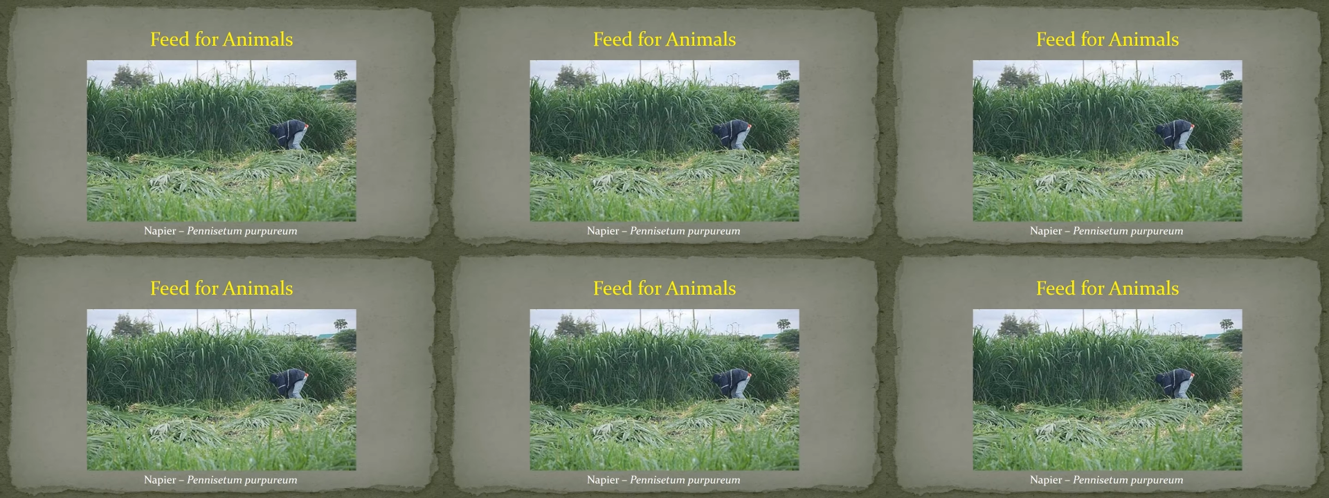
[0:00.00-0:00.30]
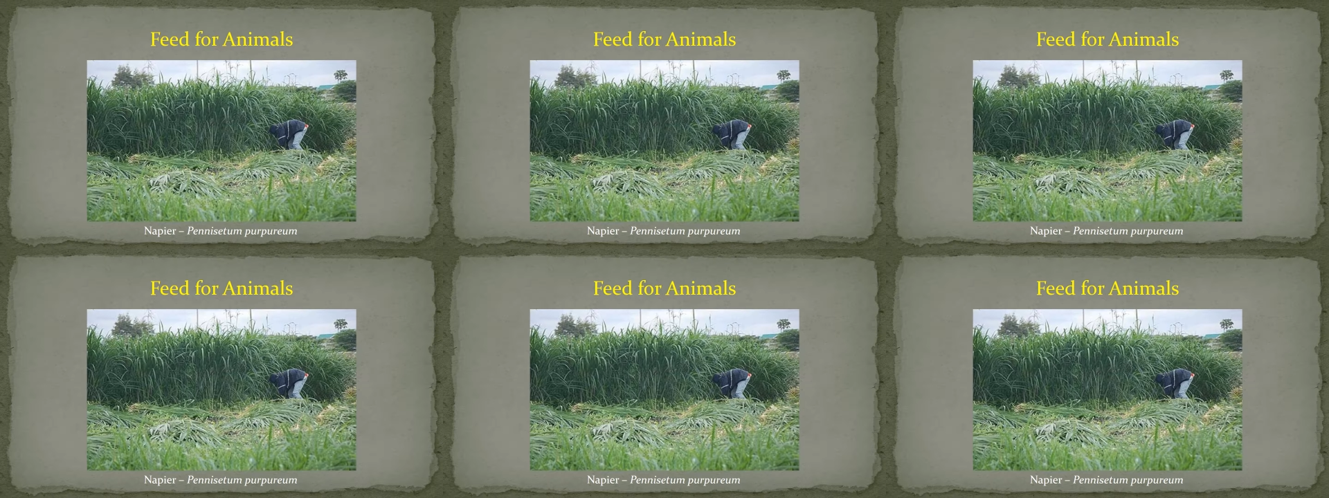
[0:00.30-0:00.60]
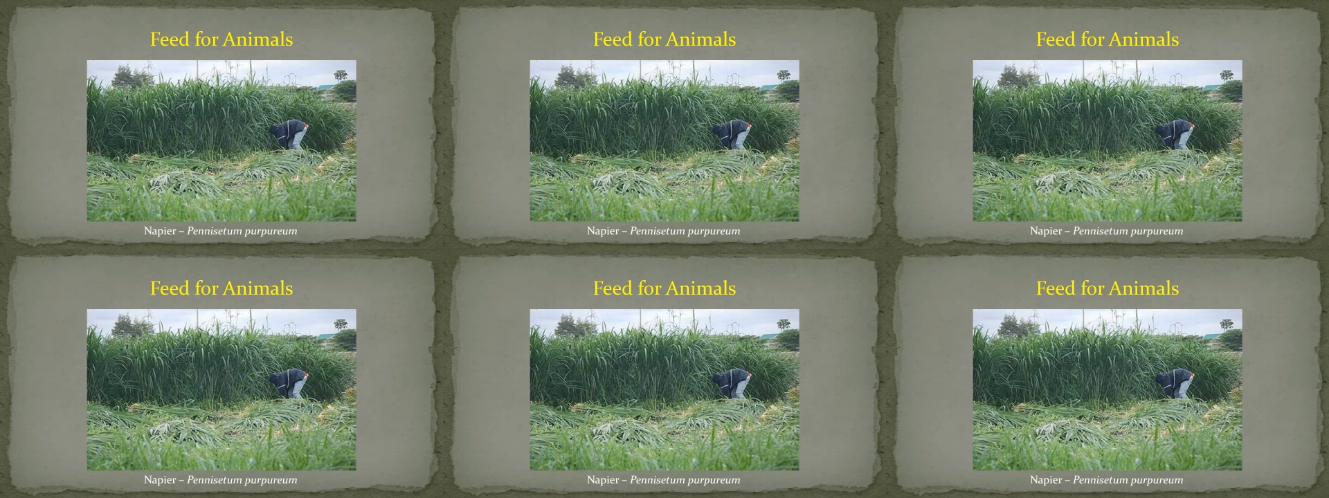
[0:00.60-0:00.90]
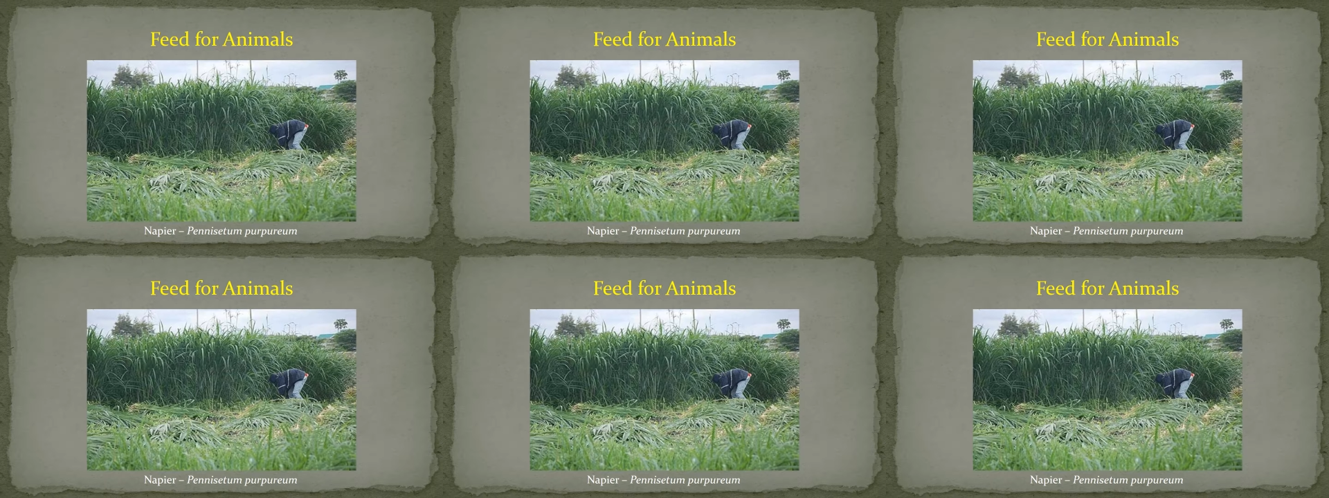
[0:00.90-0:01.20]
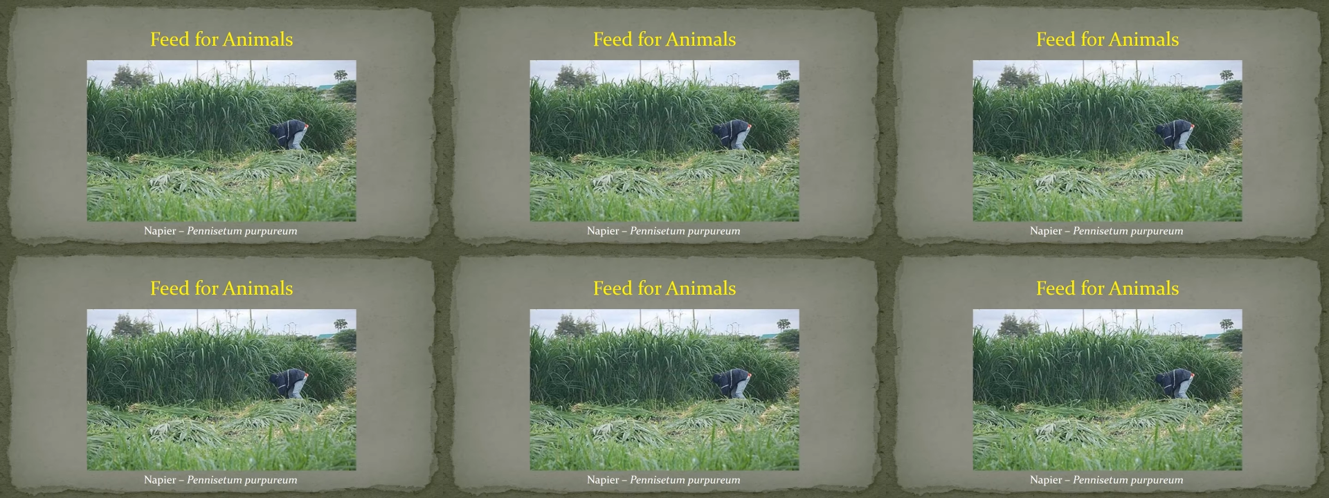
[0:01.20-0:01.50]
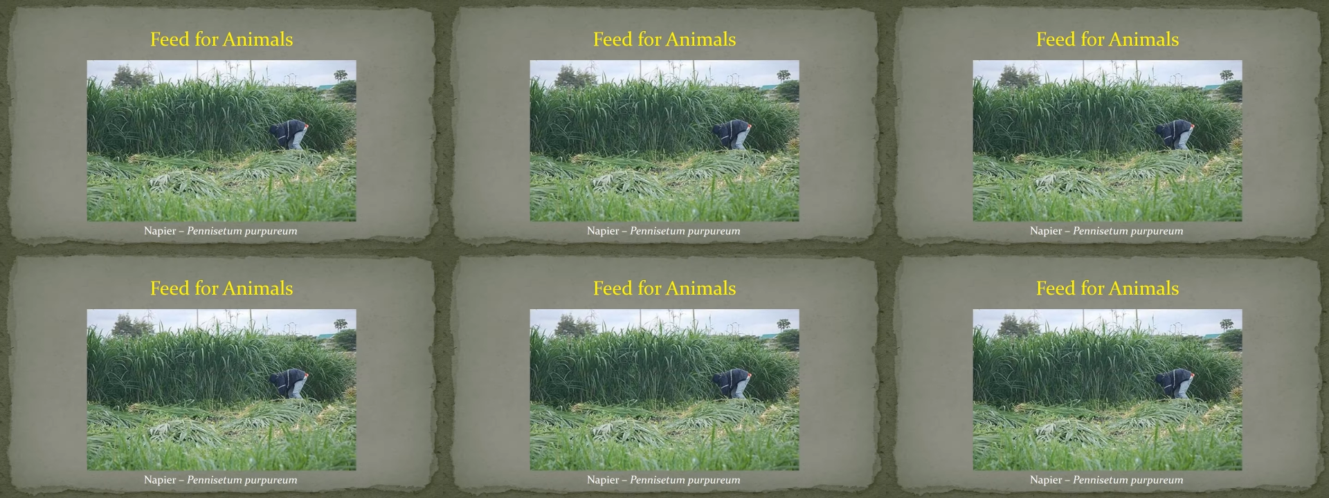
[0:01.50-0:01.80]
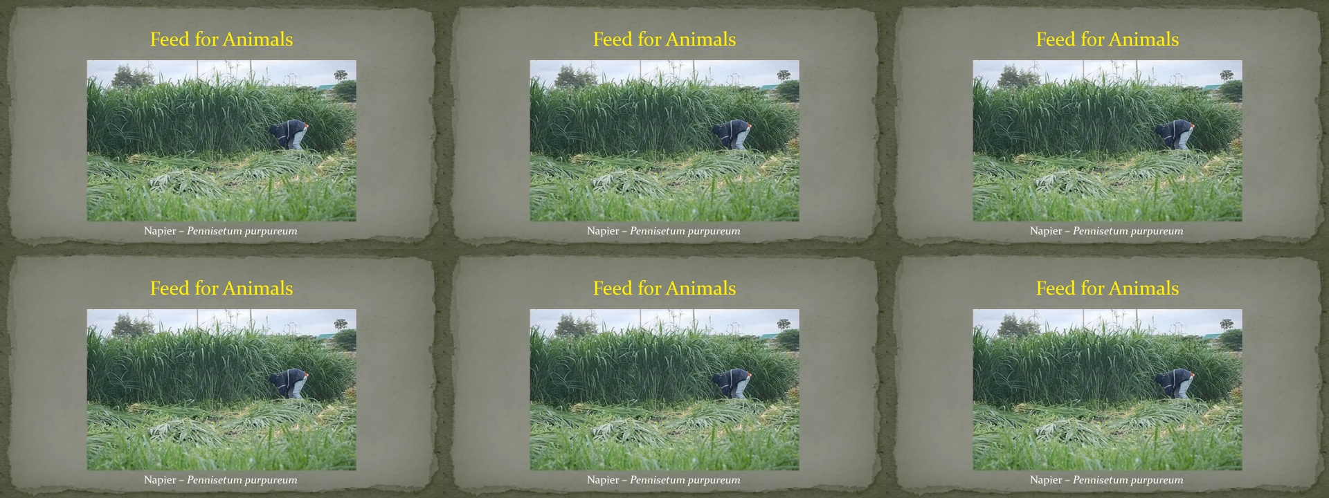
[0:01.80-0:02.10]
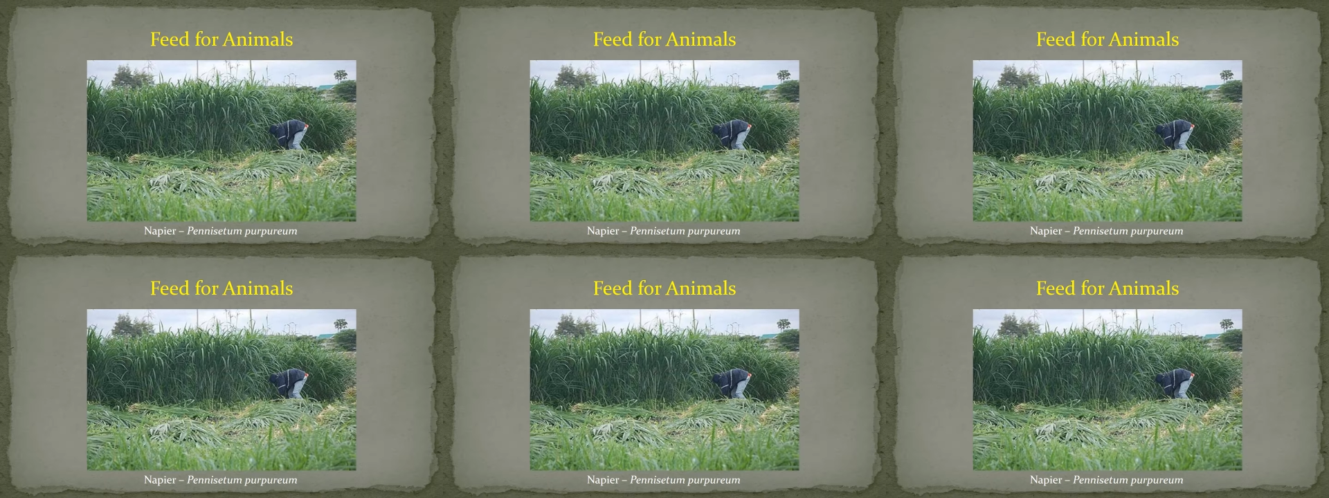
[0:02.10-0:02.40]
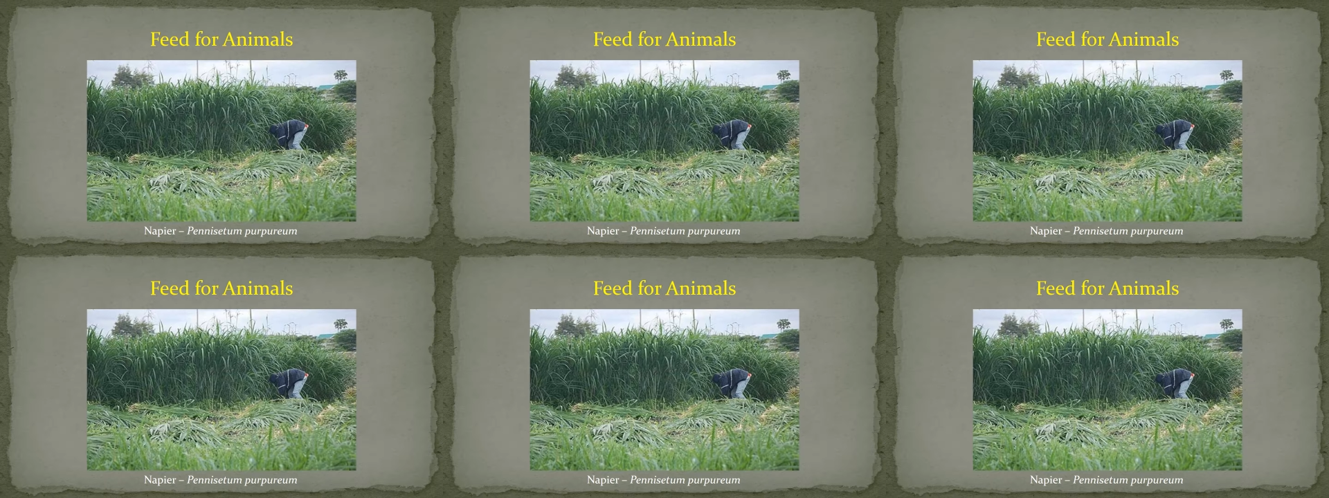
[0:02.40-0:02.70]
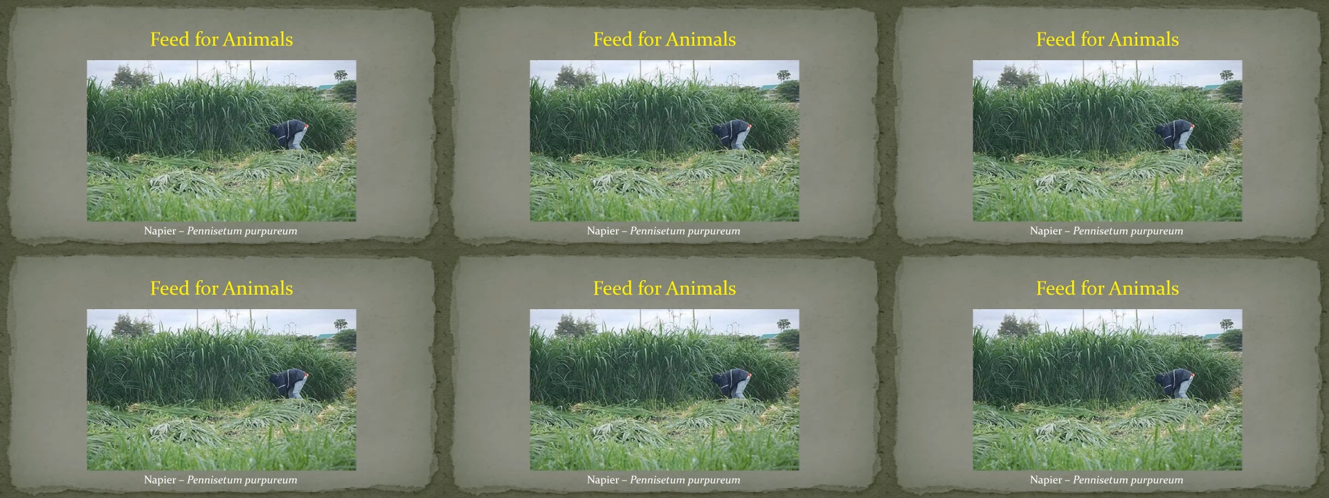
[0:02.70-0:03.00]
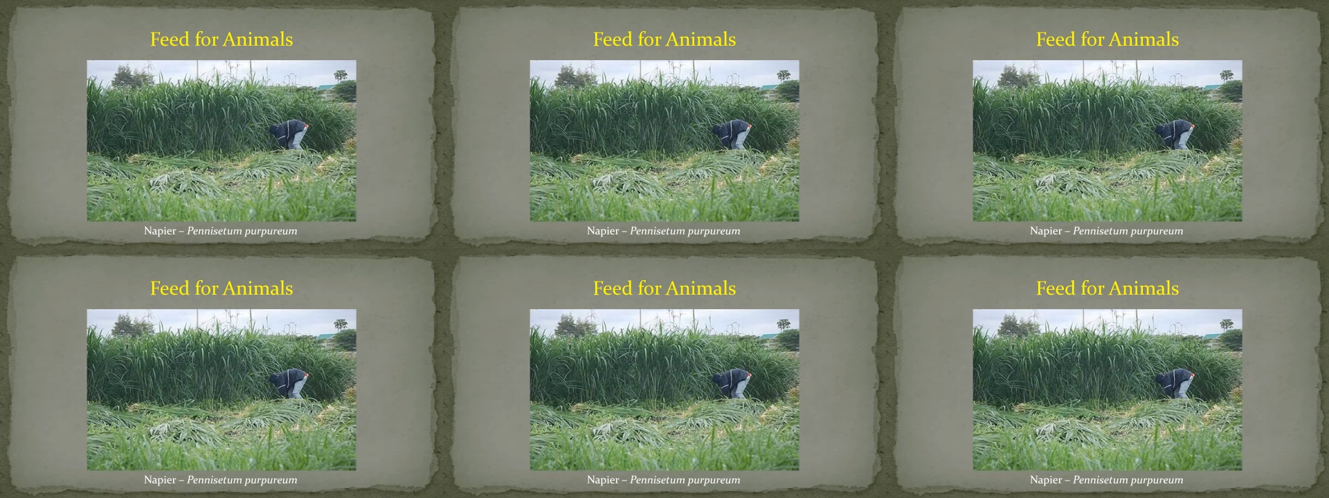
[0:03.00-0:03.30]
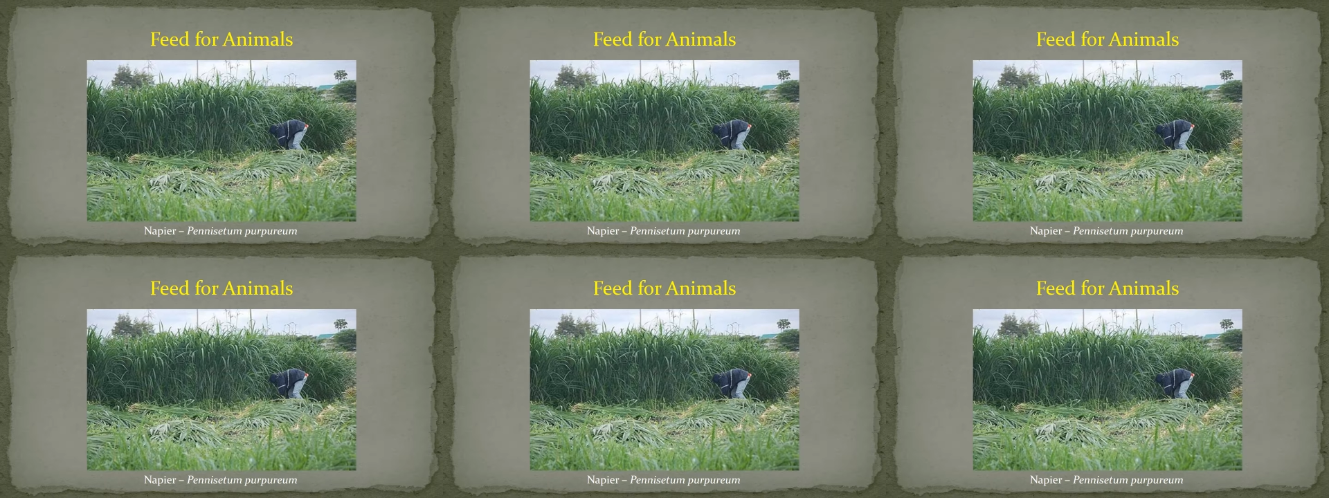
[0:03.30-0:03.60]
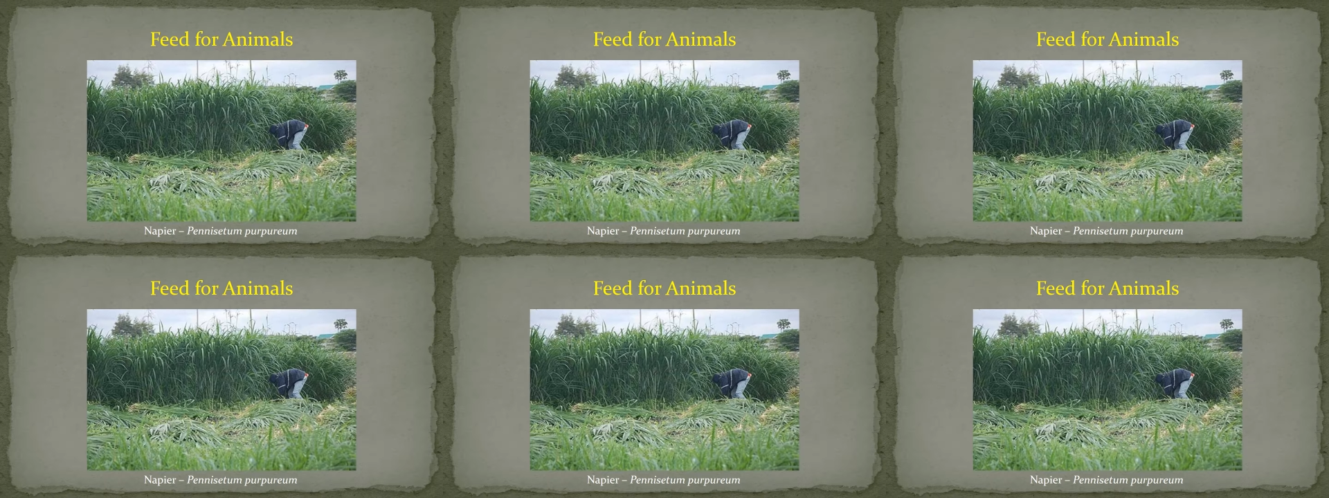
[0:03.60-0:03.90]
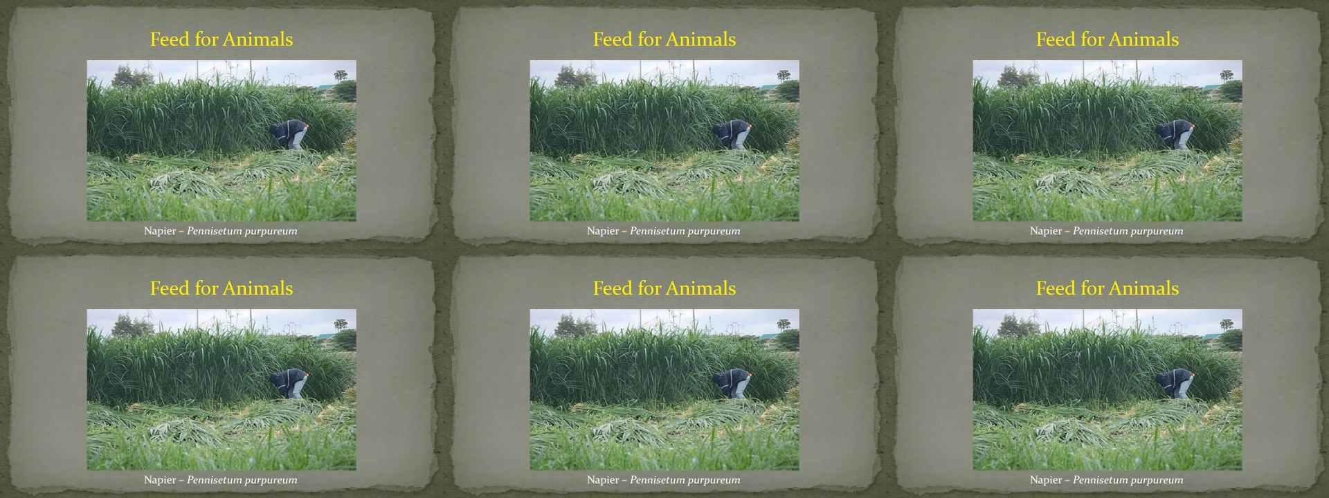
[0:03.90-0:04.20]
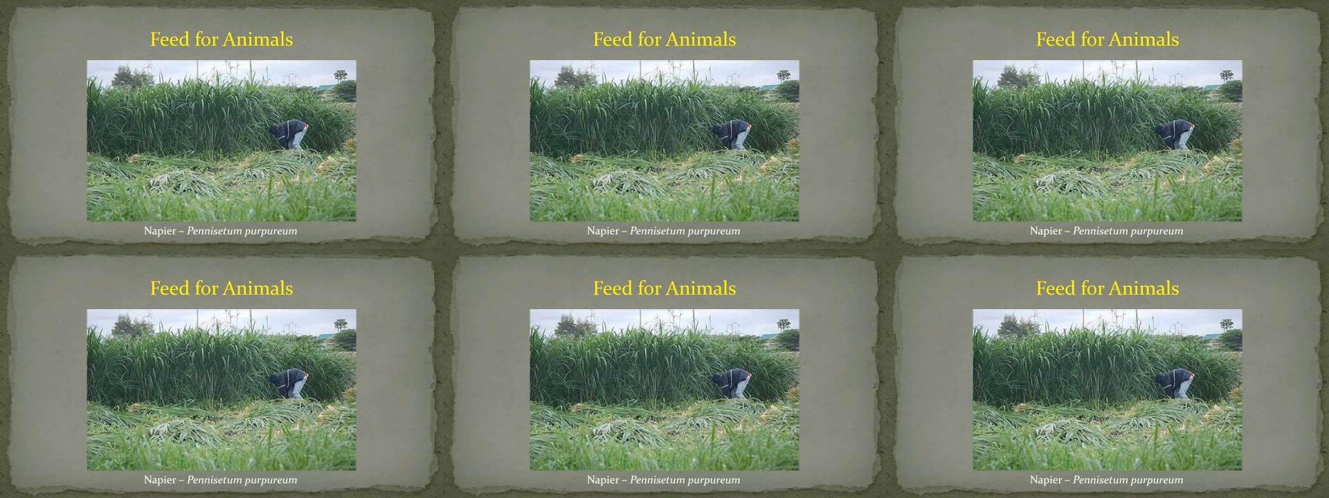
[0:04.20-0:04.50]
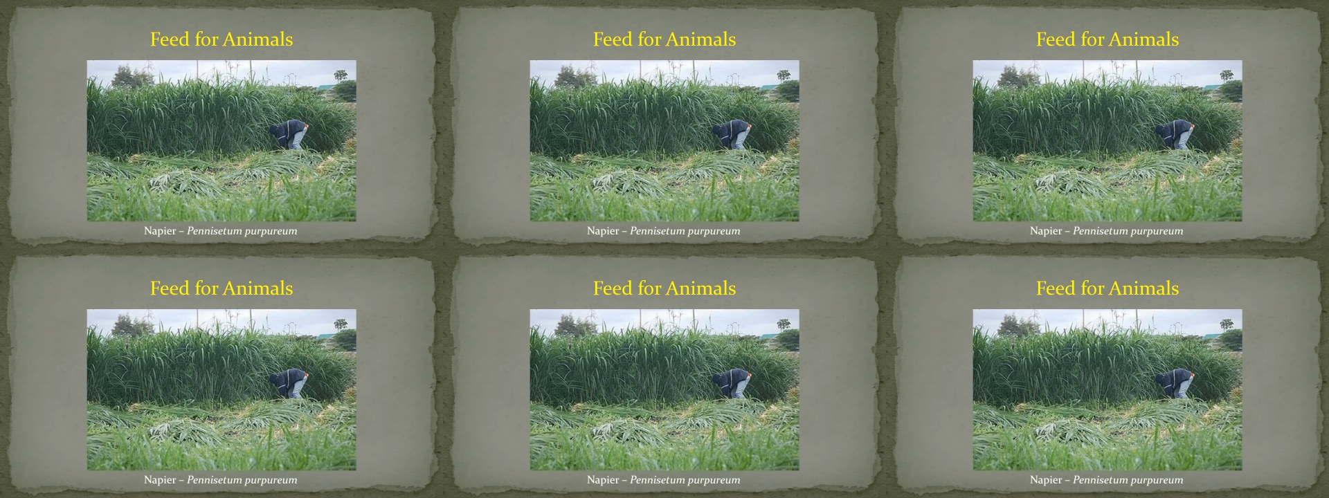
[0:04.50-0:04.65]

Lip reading: [unreadable: no face in view]